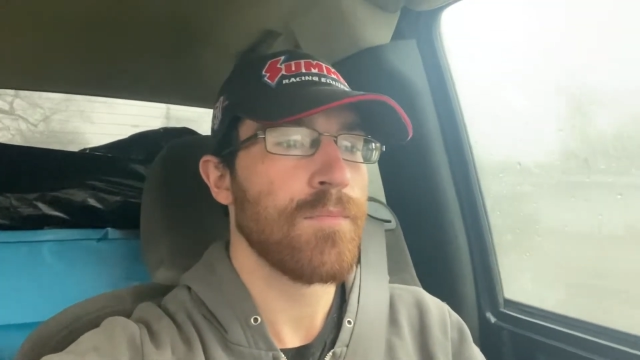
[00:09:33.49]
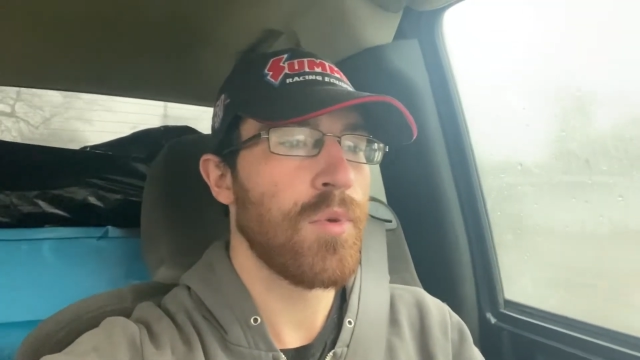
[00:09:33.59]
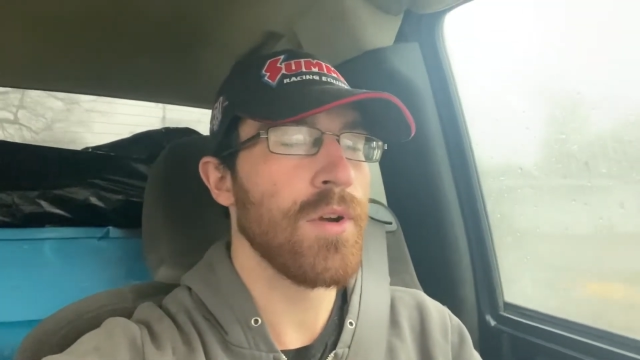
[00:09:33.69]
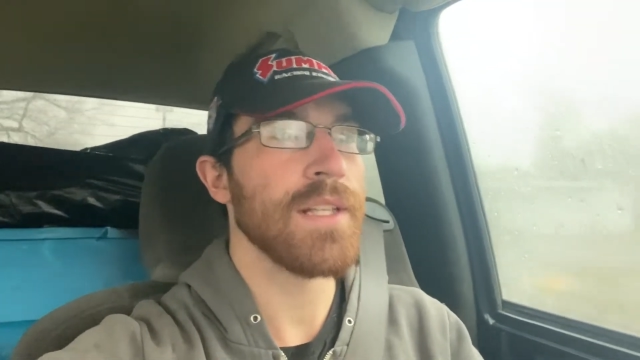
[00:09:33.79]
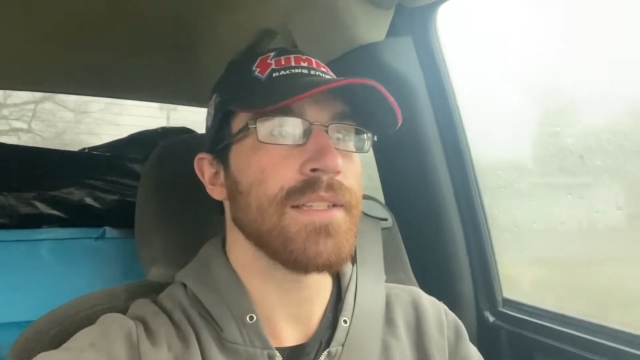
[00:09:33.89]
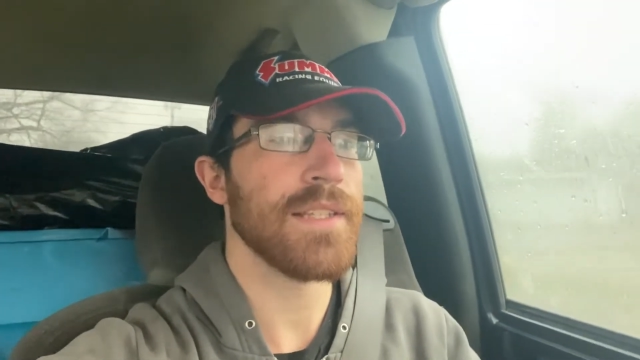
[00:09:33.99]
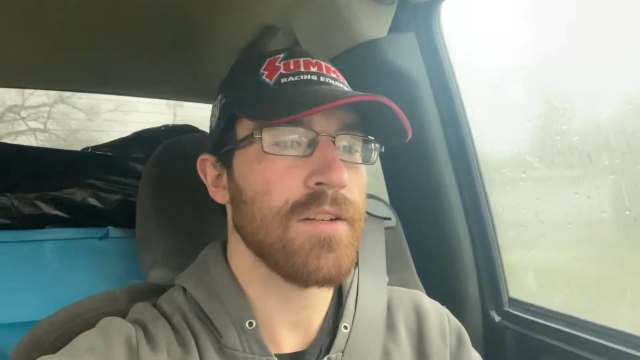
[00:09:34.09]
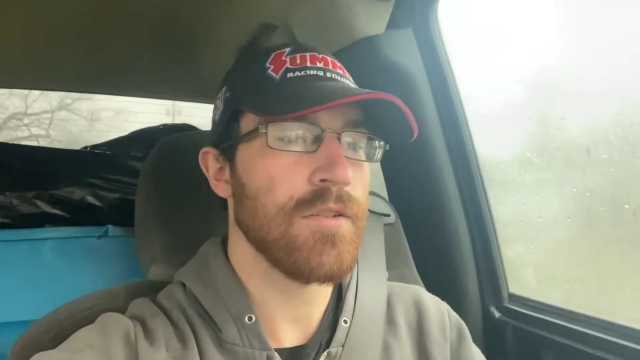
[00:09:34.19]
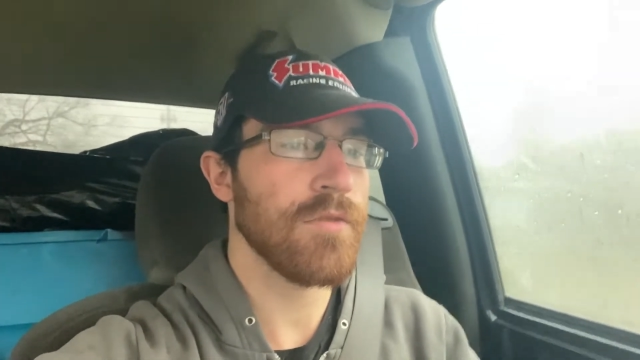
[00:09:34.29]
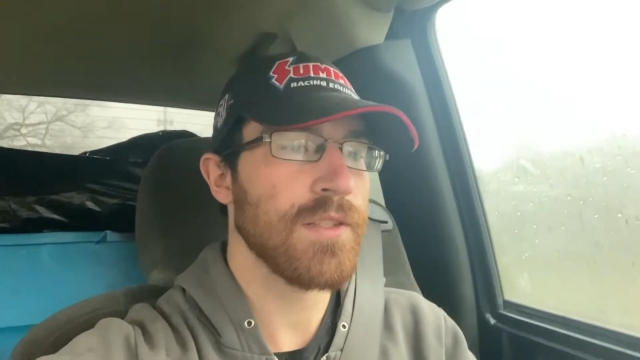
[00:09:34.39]

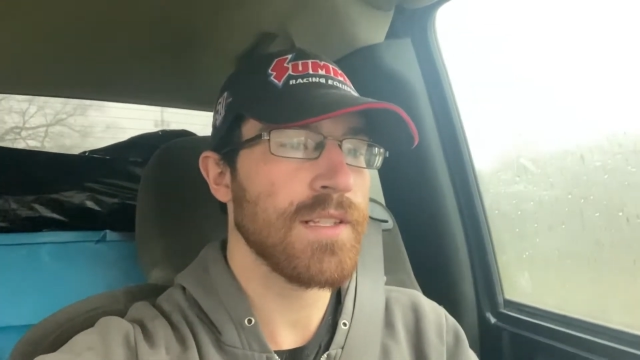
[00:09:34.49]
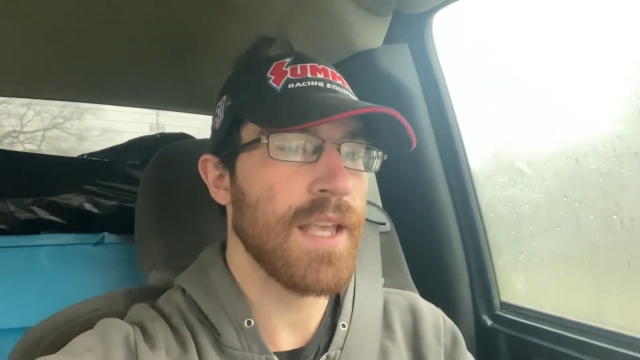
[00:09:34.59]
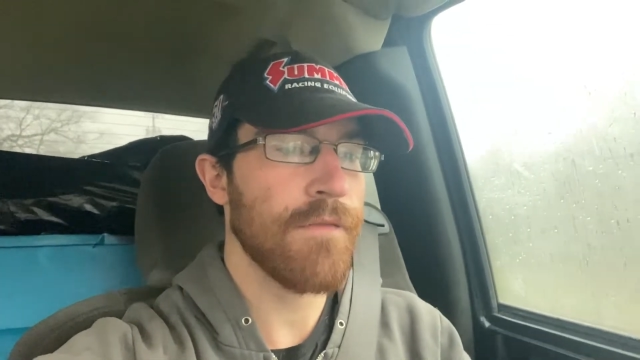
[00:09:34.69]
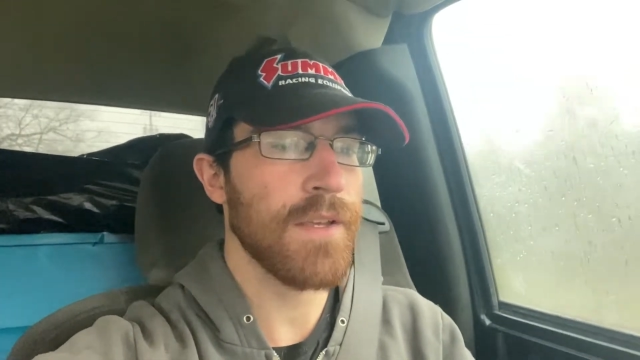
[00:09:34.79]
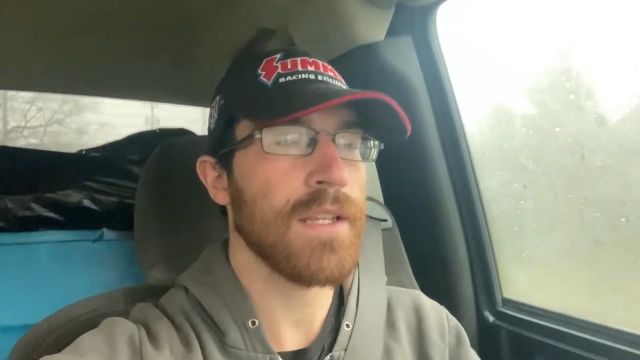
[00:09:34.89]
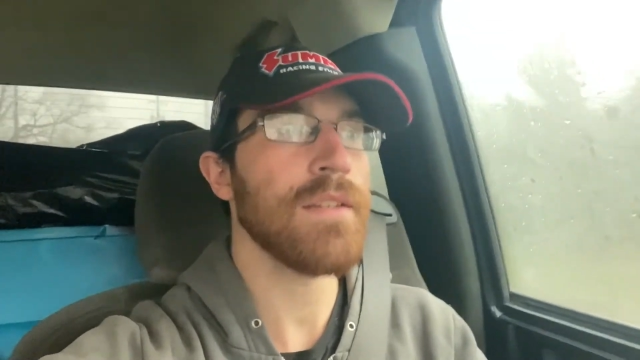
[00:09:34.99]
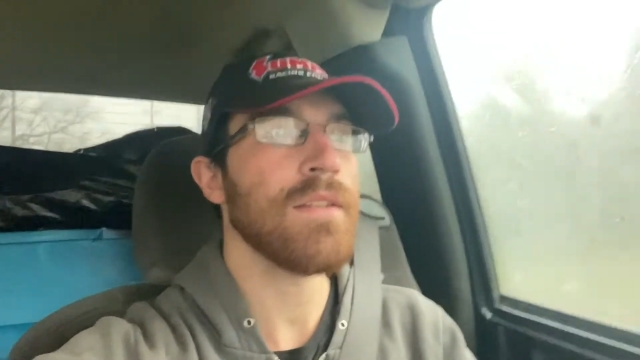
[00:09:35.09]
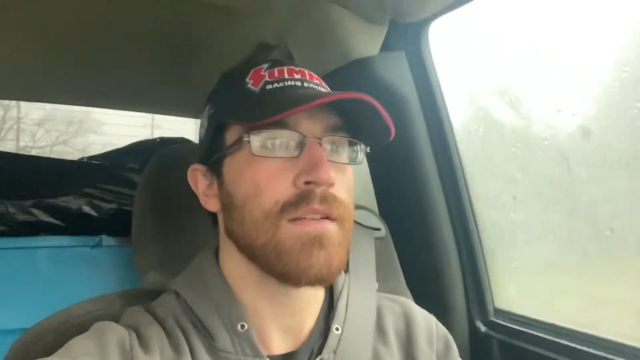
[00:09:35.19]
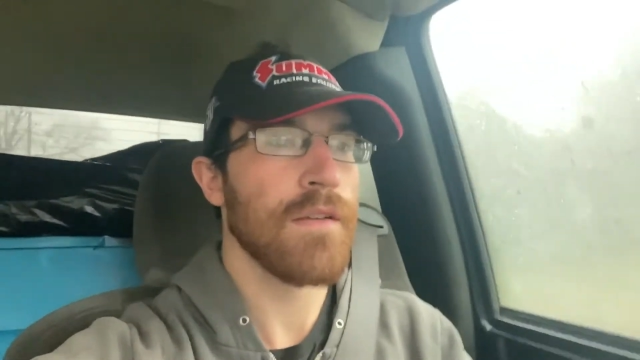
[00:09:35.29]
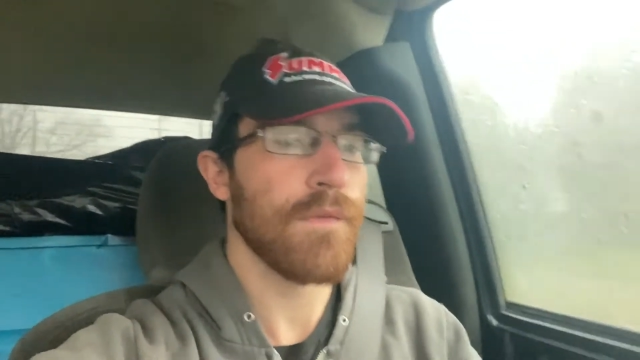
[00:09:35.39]

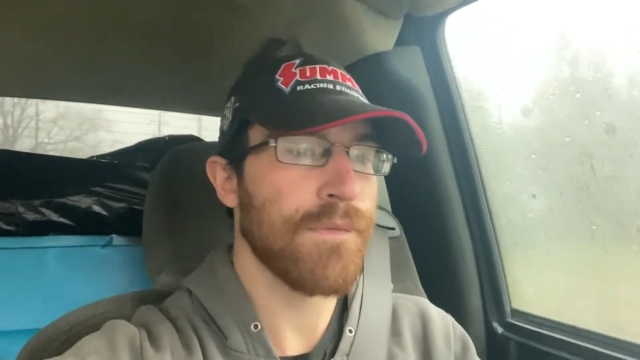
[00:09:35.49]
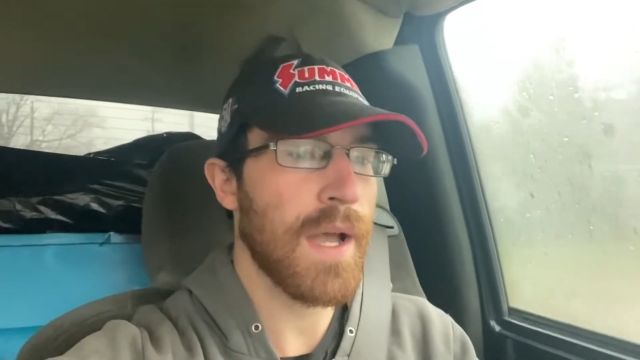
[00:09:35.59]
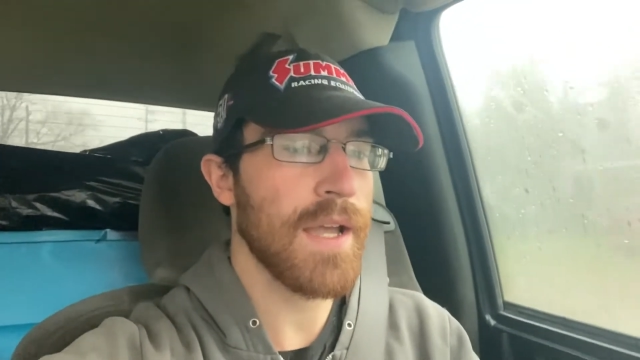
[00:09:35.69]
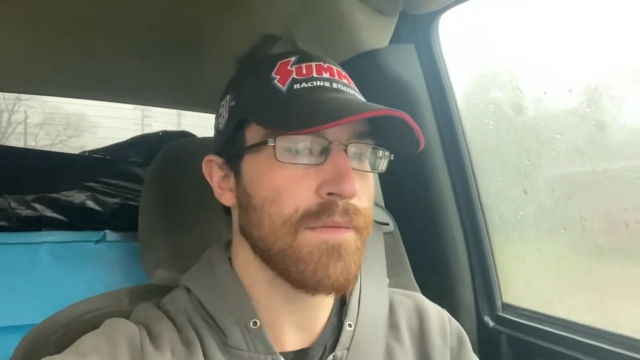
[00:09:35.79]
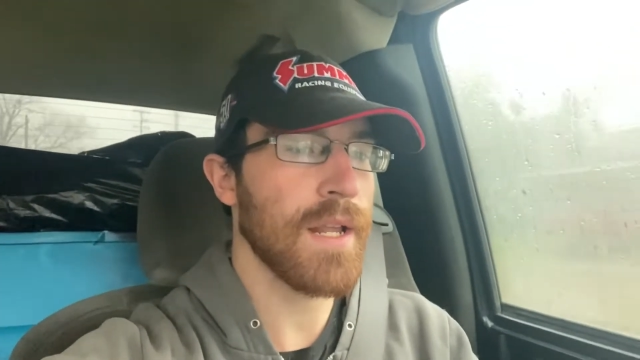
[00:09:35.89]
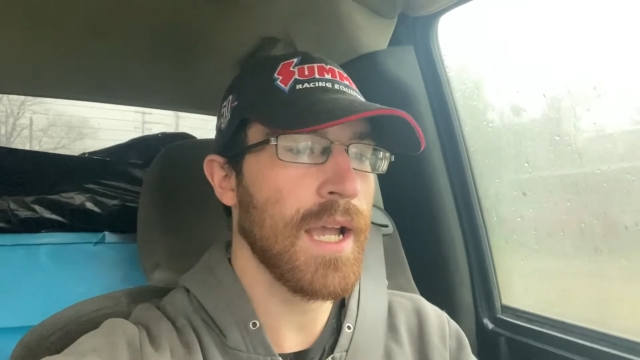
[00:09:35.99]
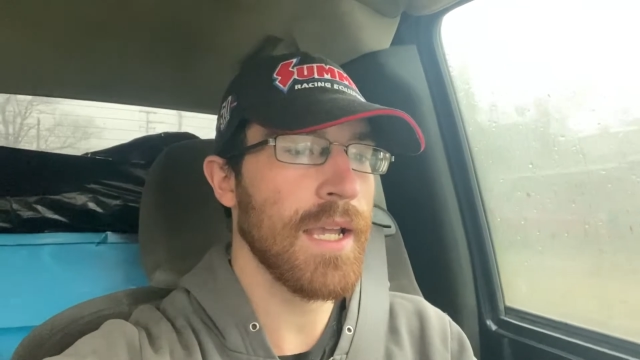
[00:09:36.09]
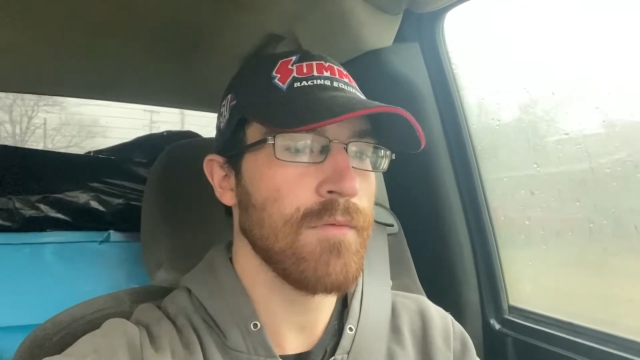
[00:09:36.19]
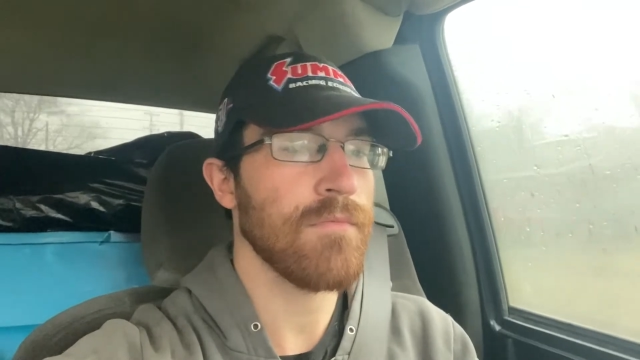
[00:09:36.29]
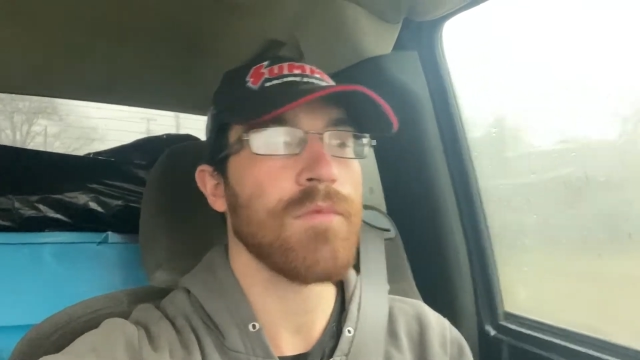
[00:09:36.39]

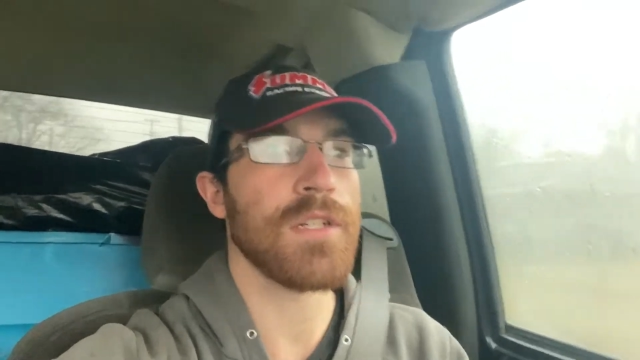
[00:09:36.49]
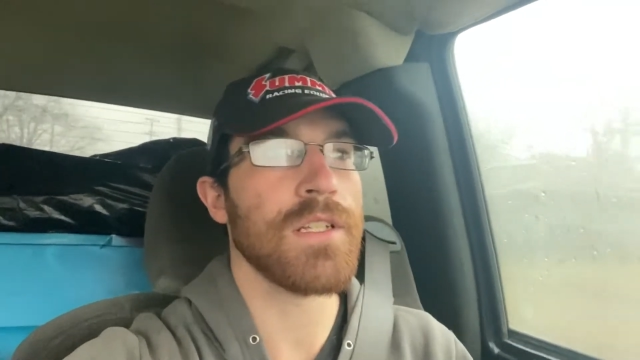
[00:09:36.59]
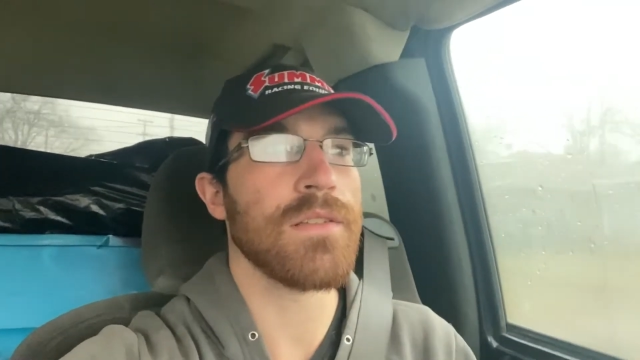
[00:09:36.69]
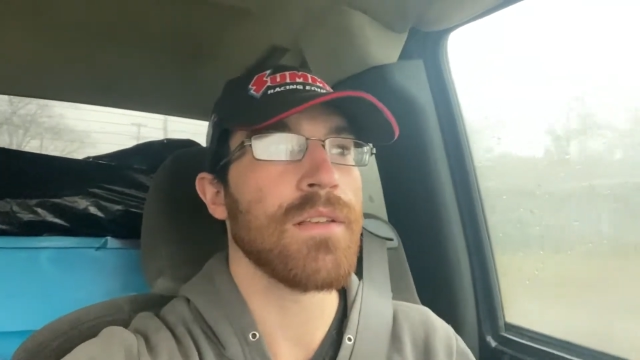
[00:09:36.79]
0.0759, which is